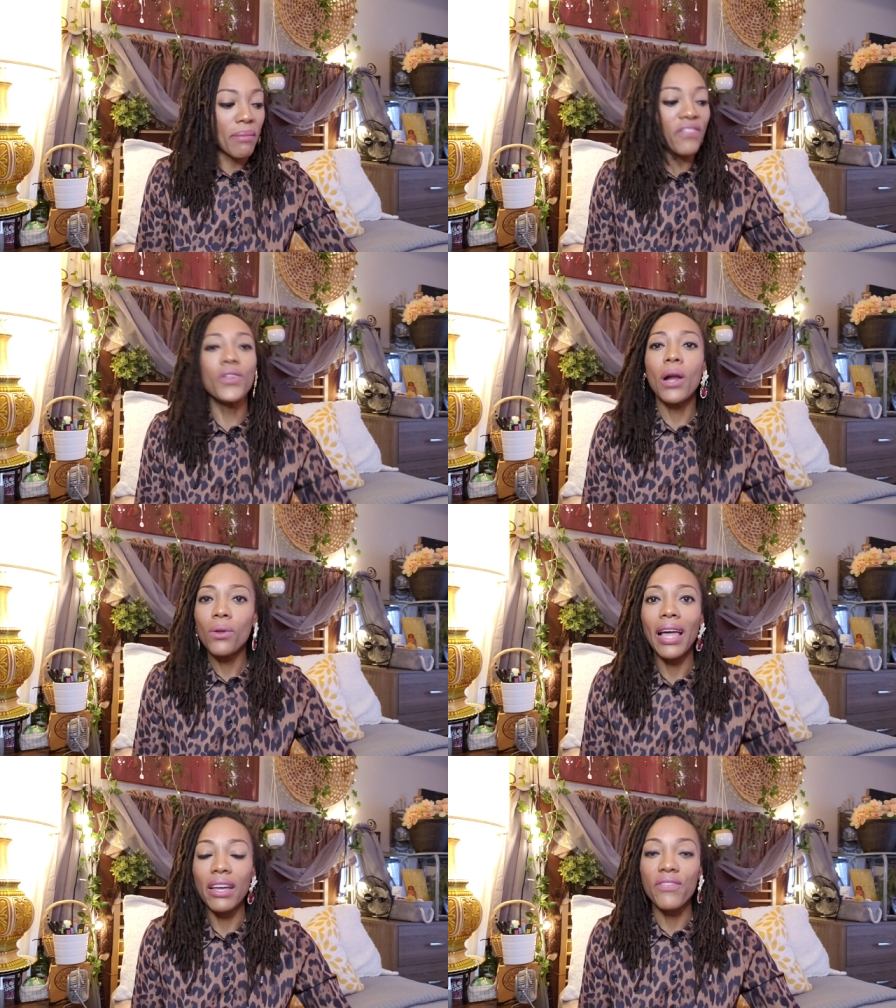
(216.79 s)
If you
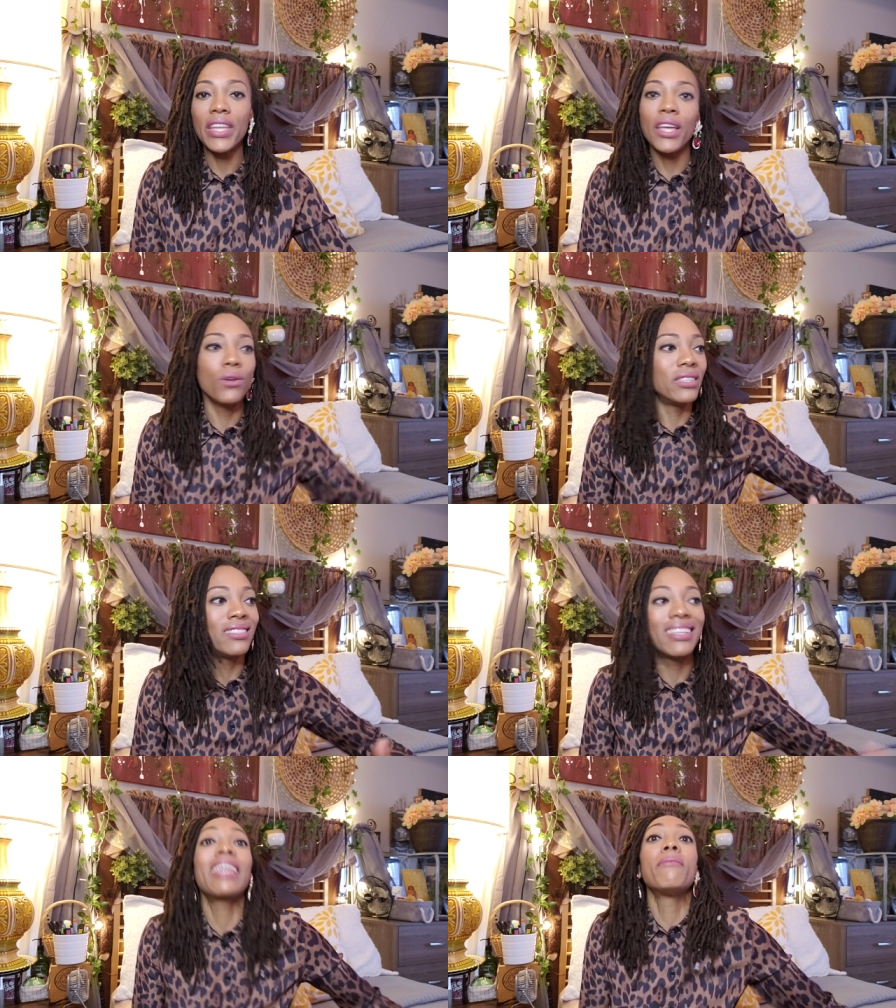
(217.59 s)
don't like a video,
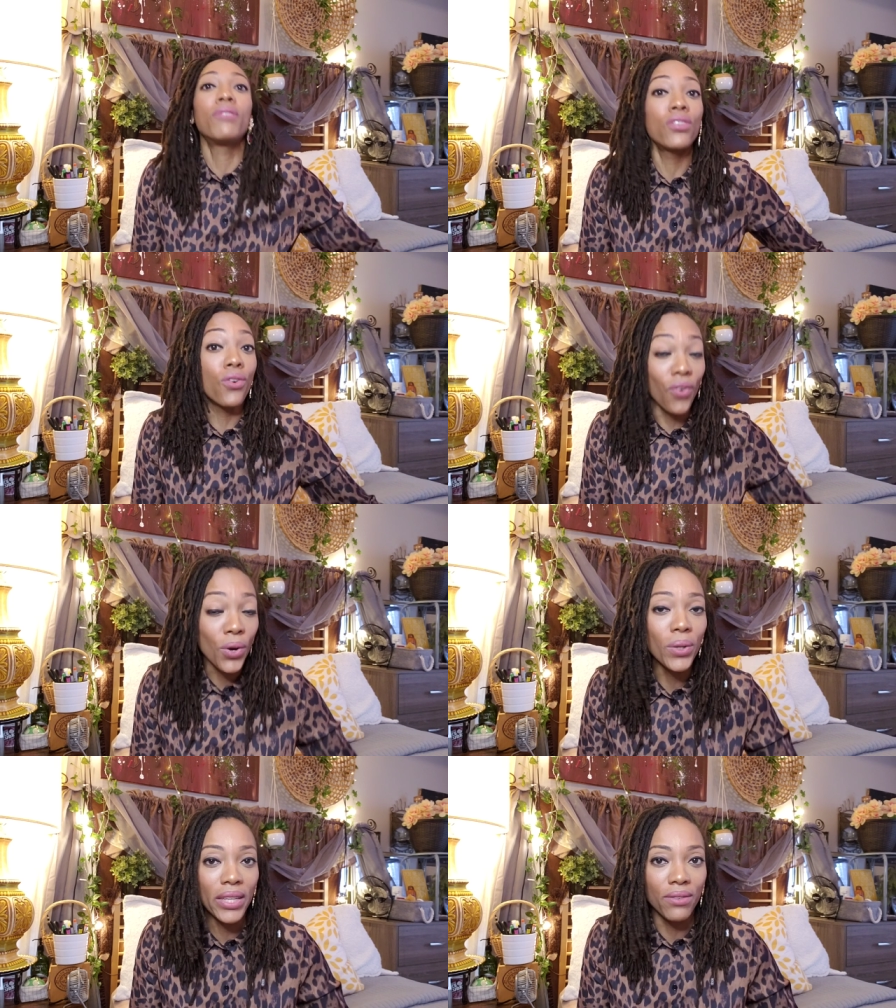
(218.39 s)
just keep
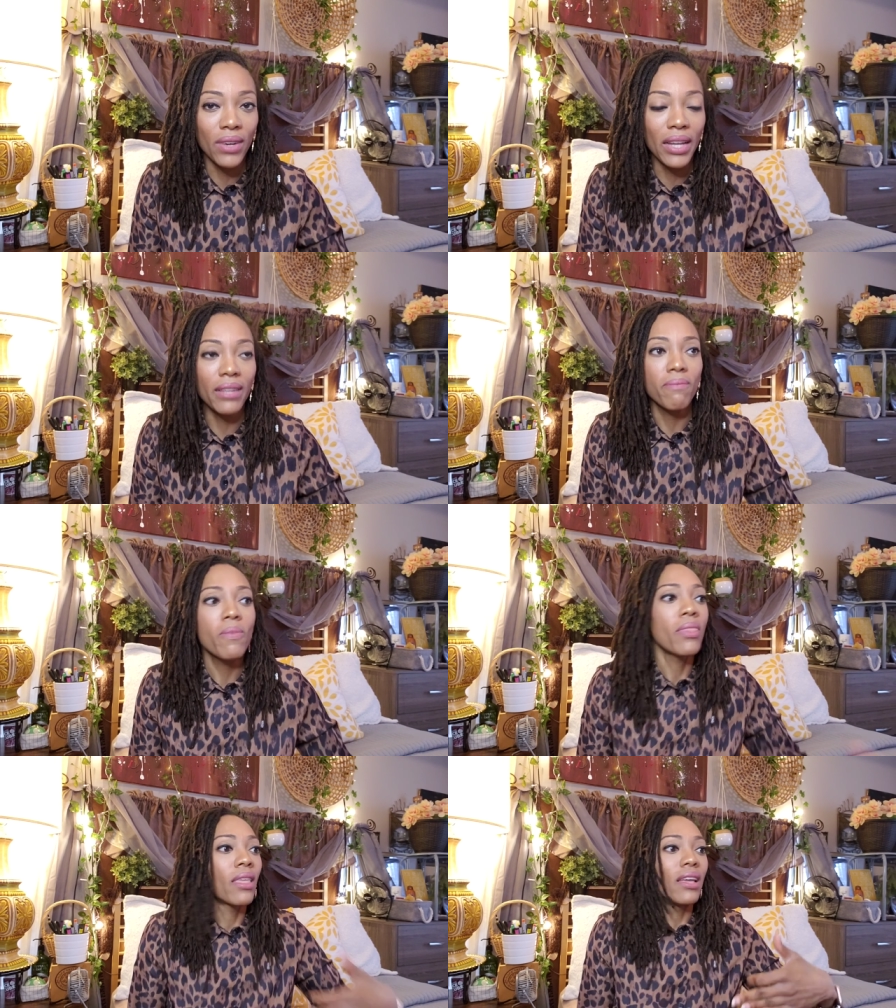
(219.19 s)
scrolling, right?
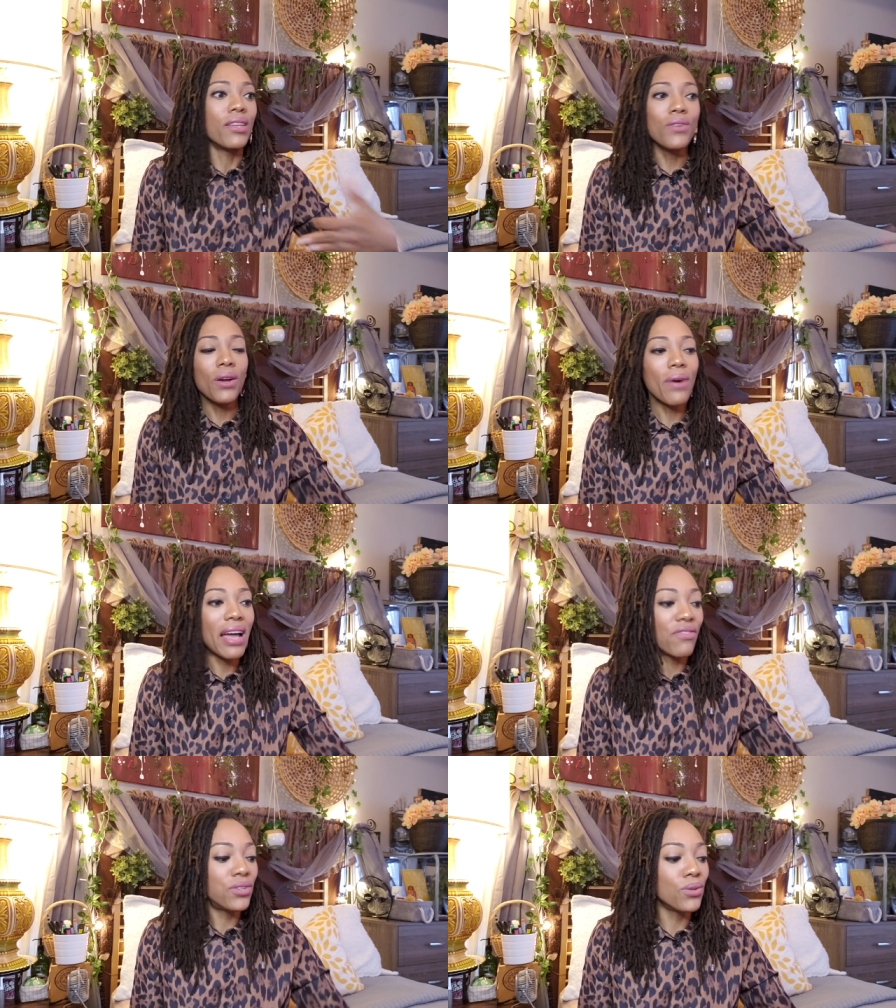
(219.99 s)
You don't
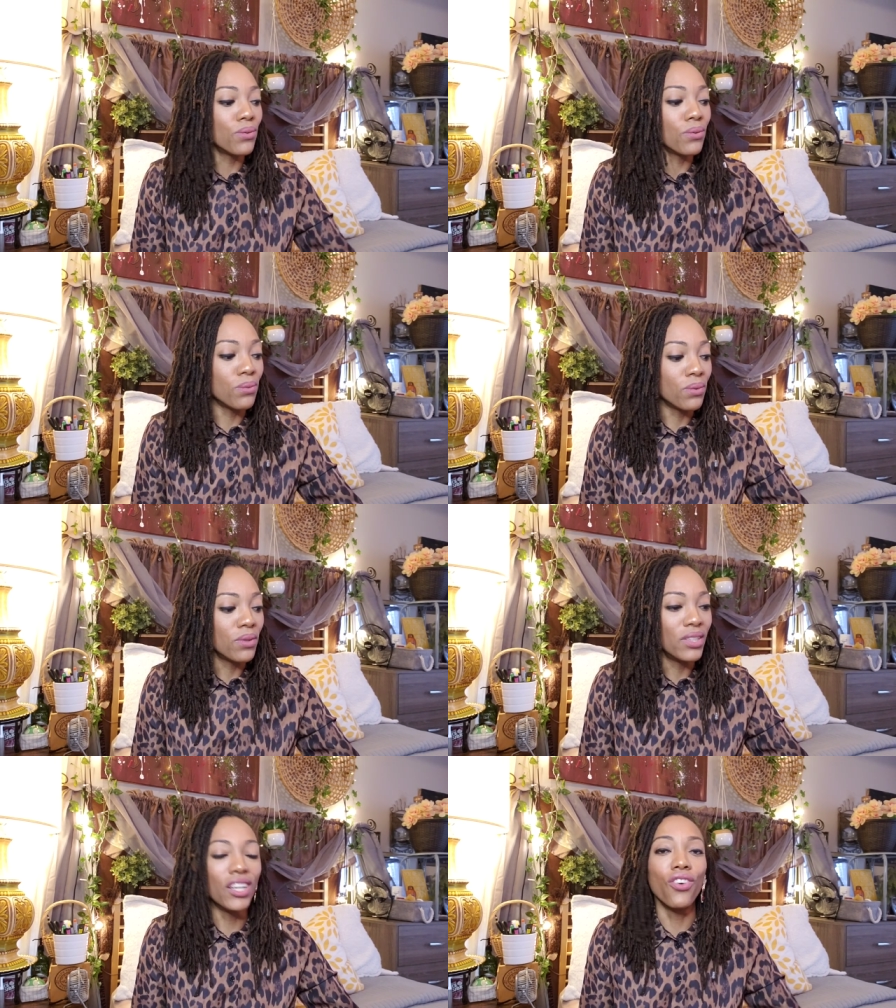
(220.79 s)
have to
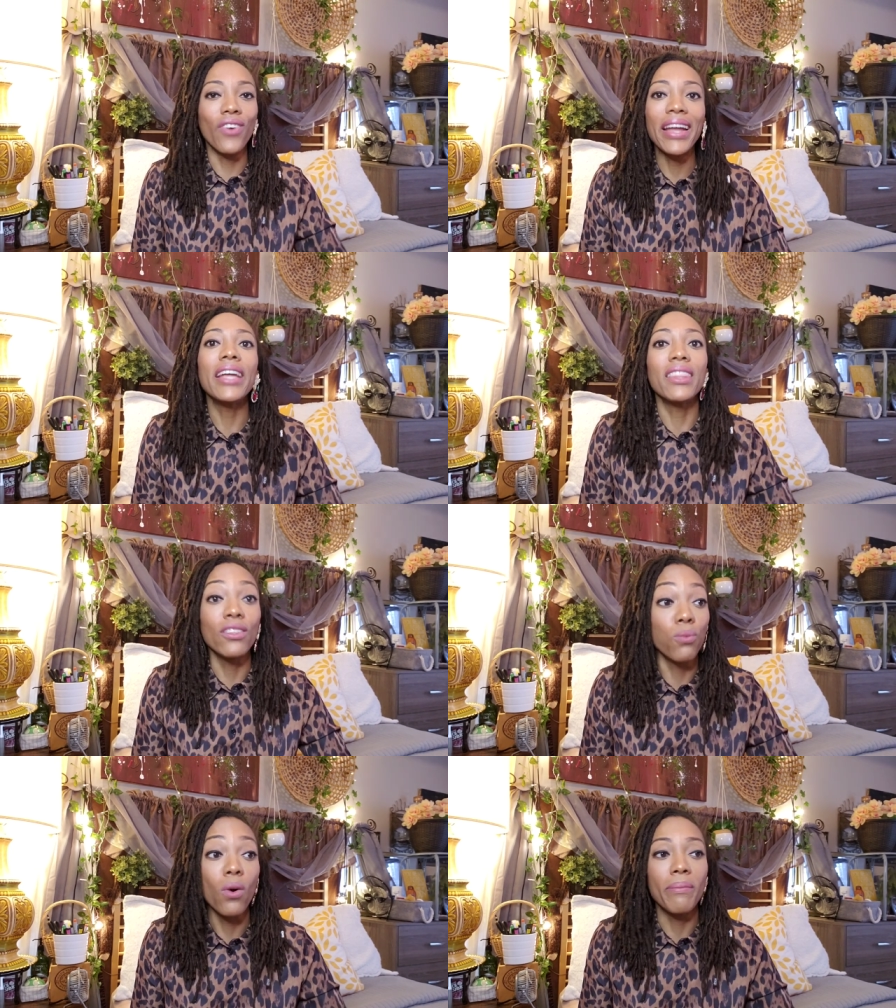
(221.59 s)
degrade
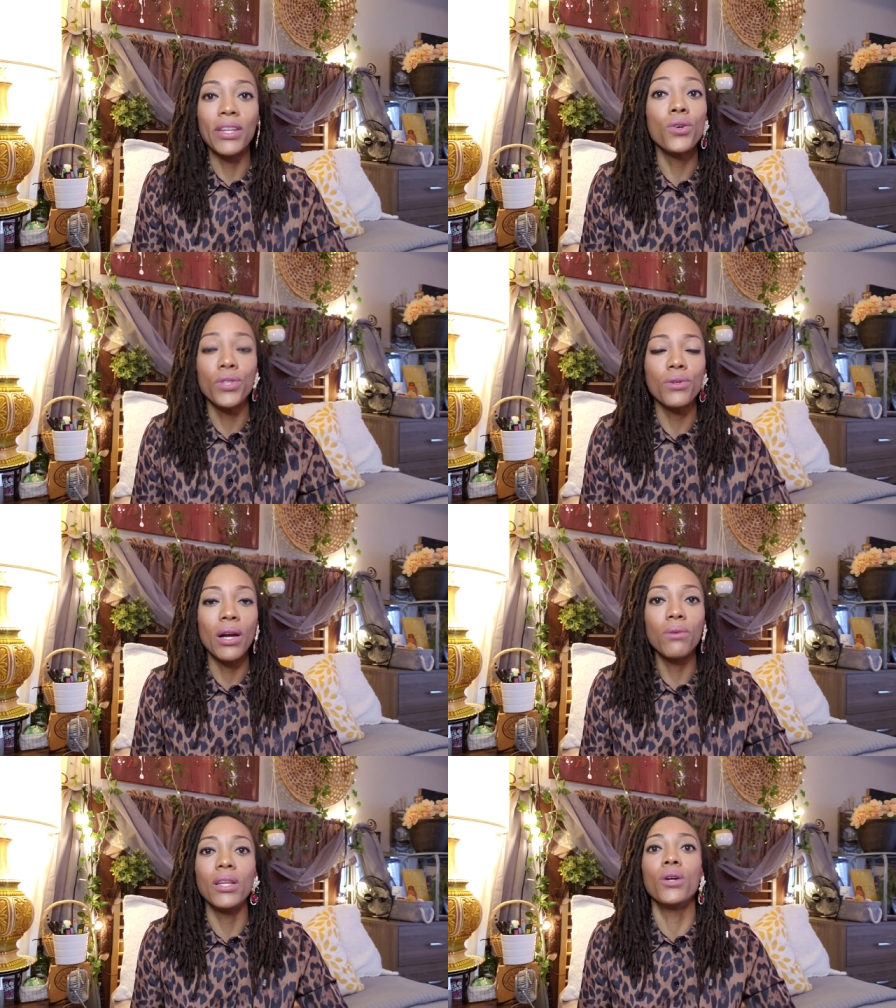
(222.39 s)
this woman who you
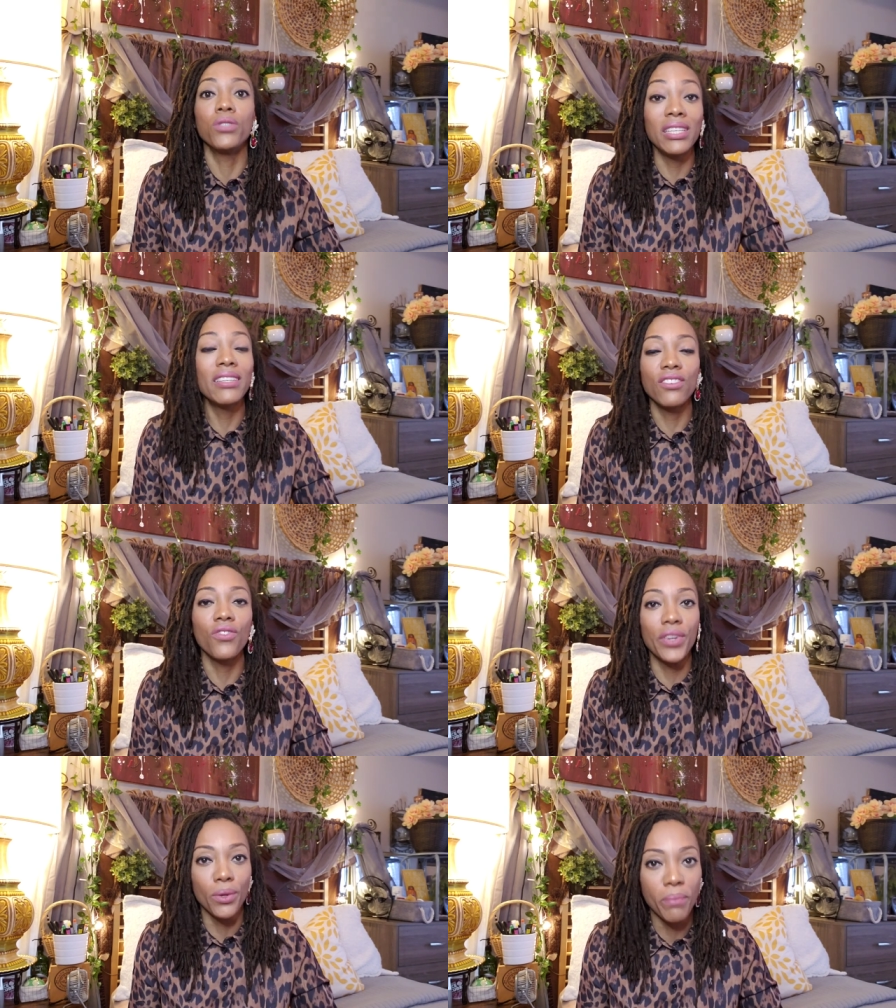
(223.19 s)
don't know. She is a
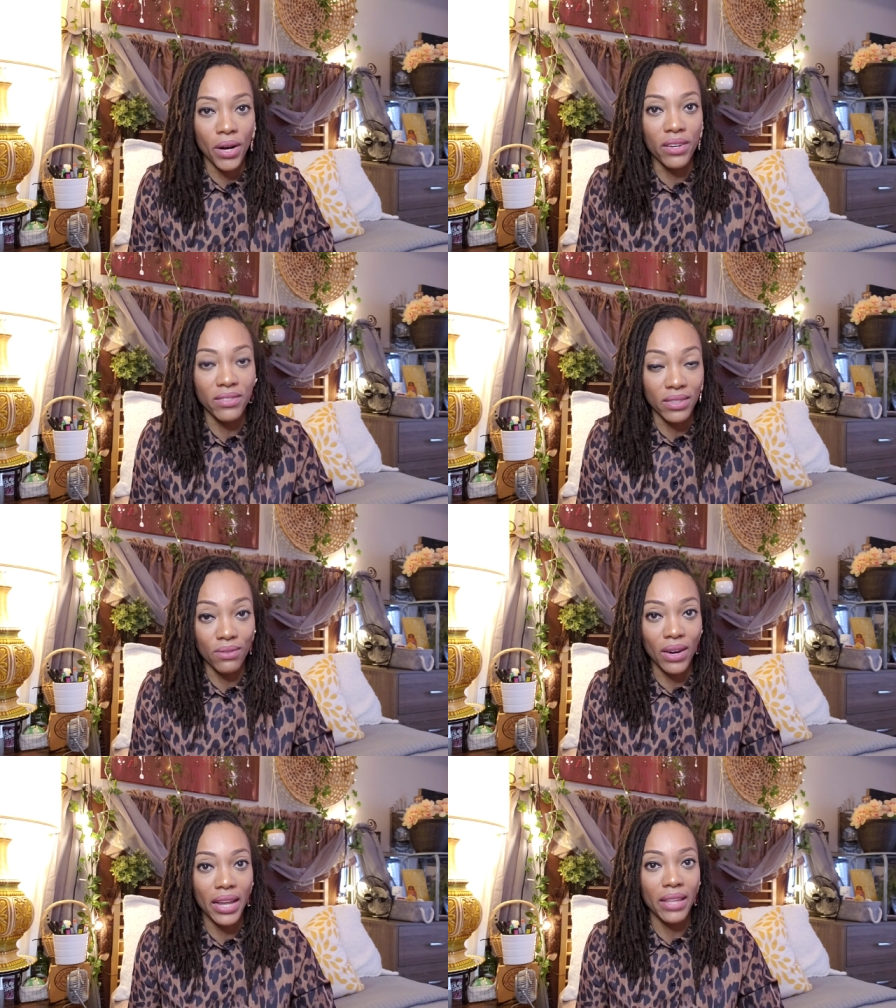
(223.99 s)
real person,
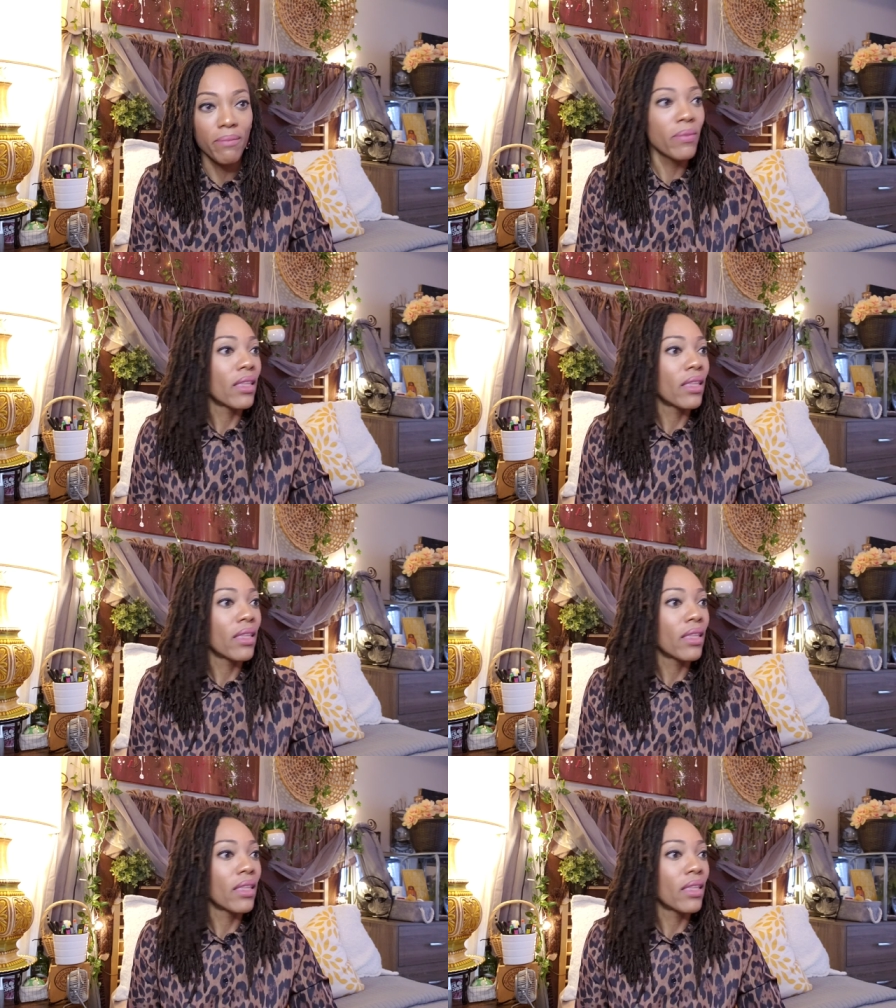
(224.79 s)
right?